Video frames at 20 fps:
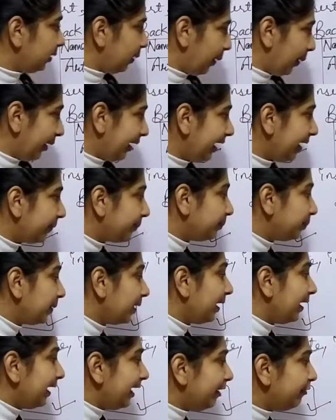Okay,
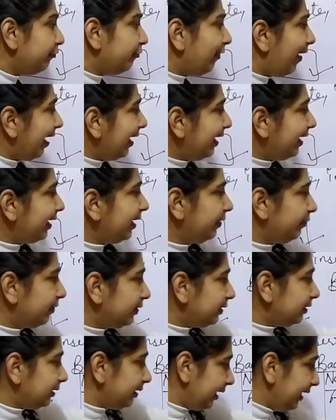if I
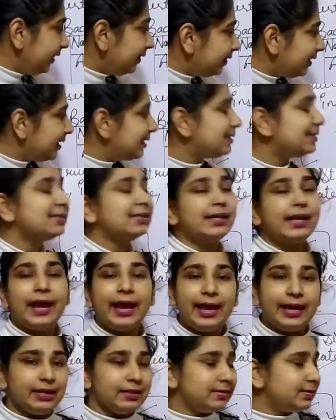even in this
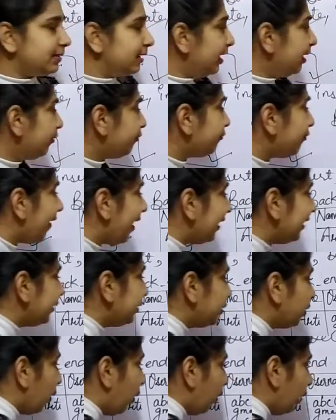case, if I
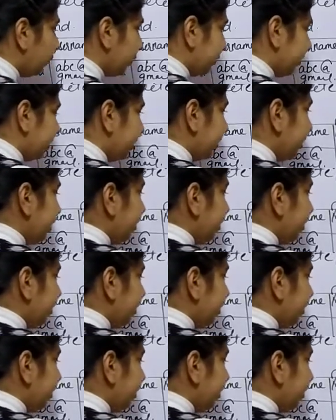don't